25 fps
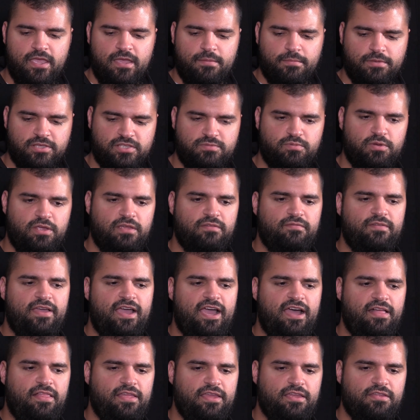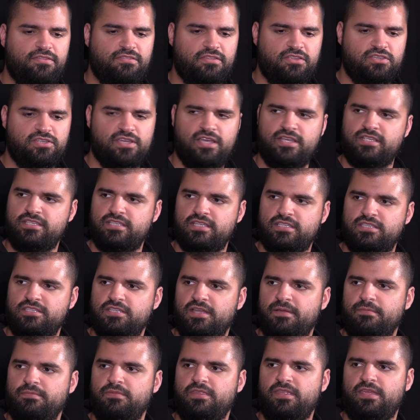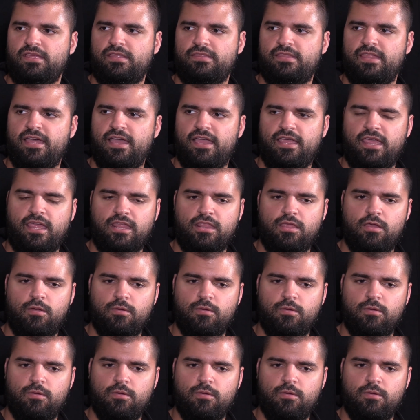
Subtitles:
But Spring Valley suggested something that